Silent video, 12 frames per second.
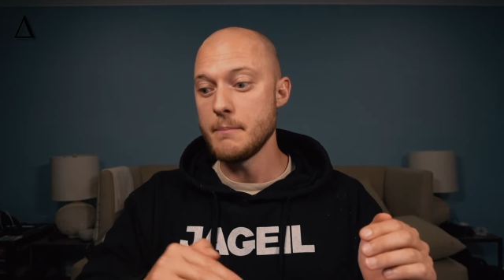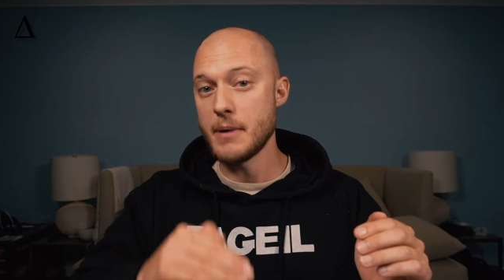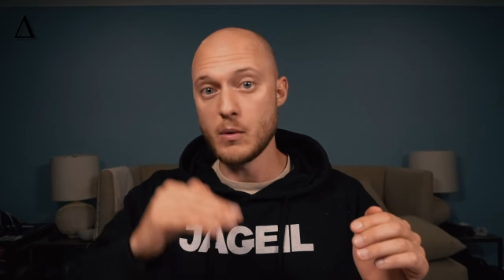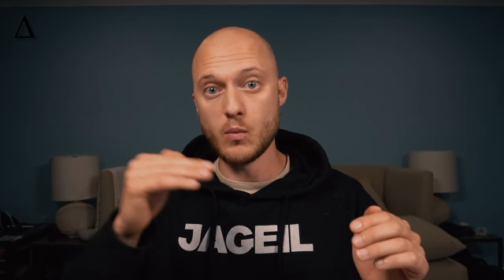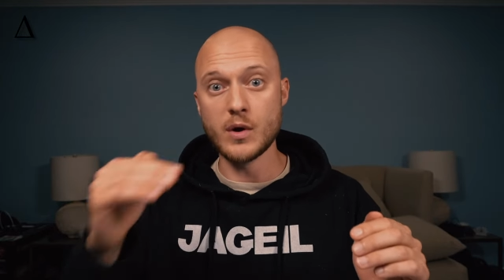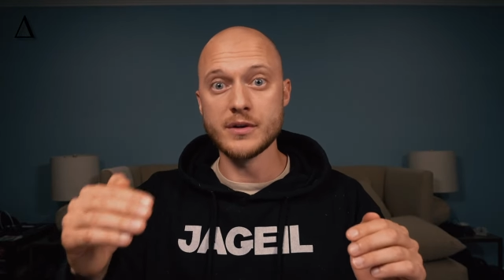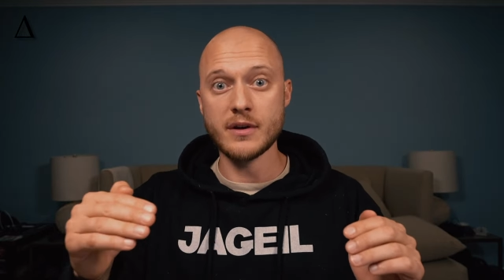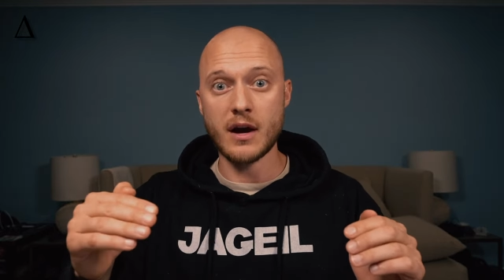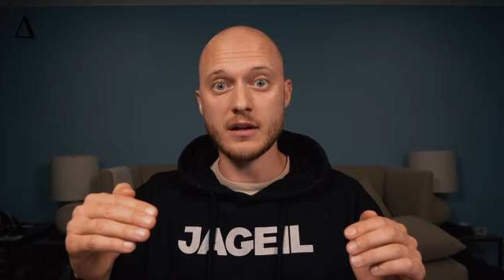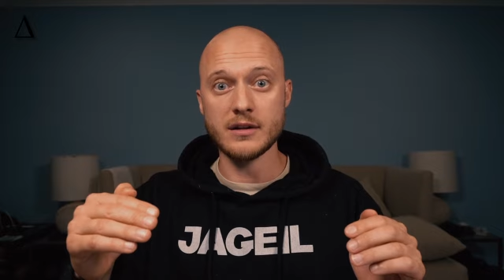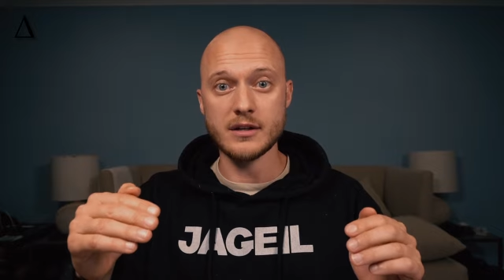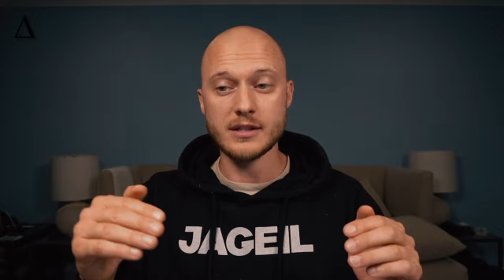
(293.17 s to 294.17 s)
by
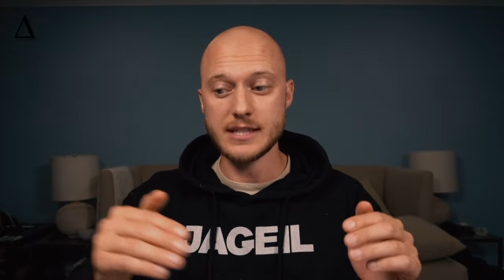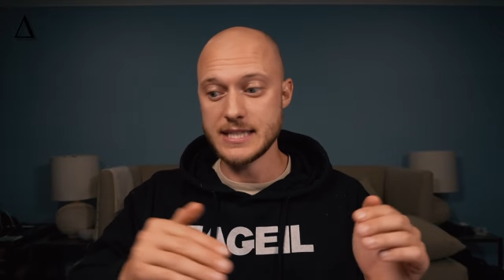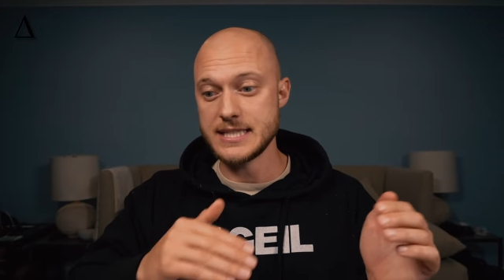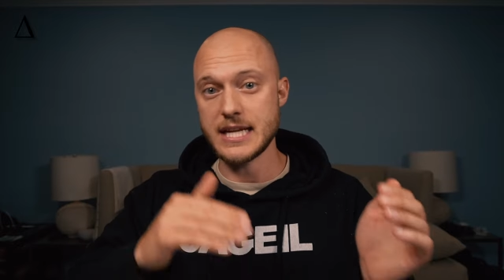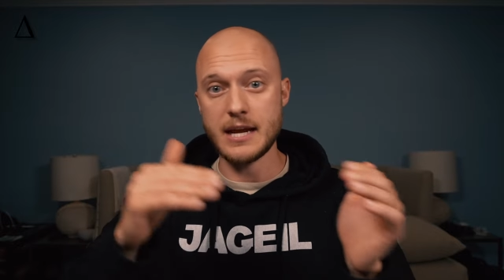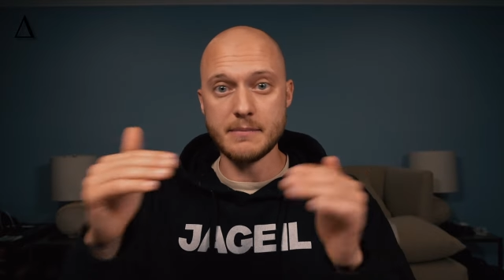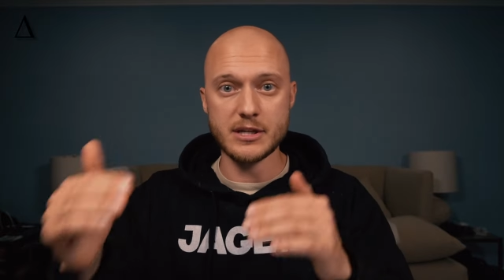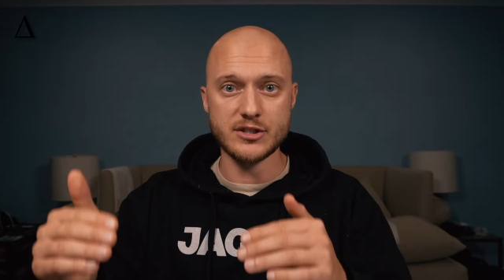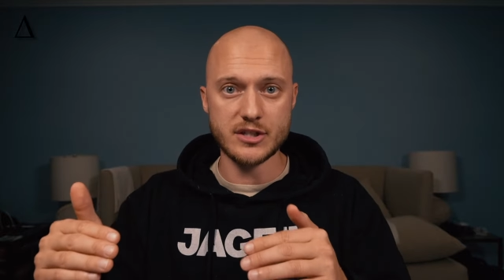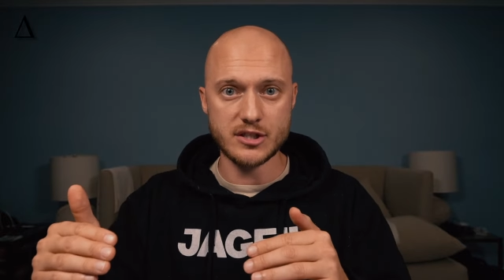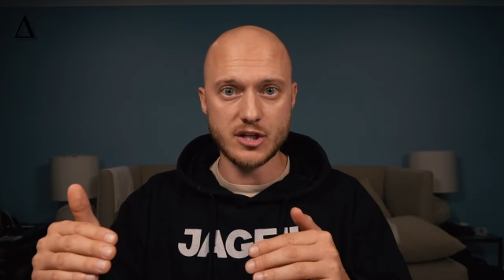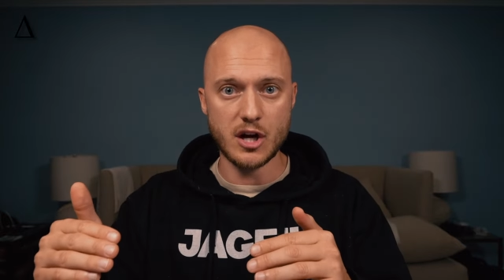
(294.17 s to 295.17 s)
$1, the same as
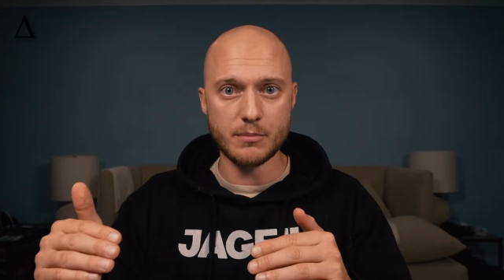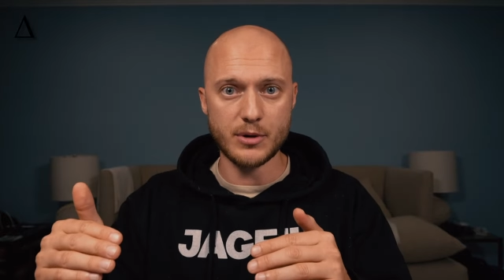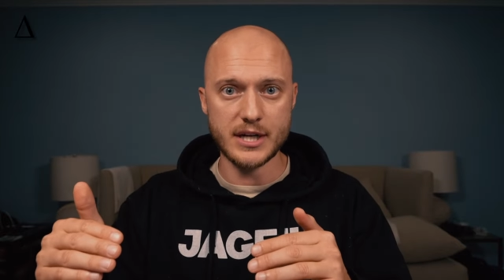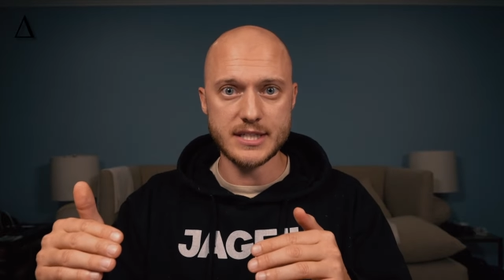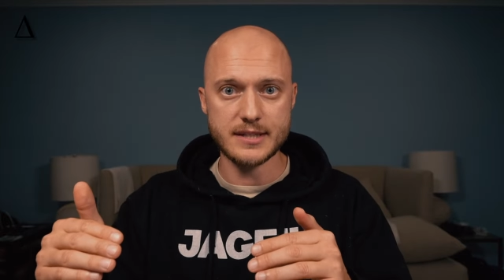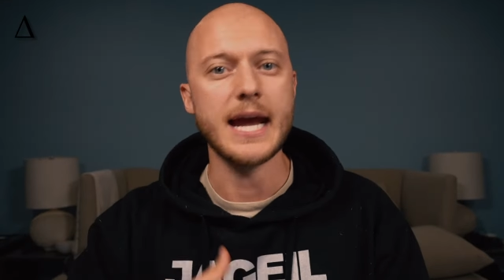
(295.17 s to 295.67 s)
the stock price.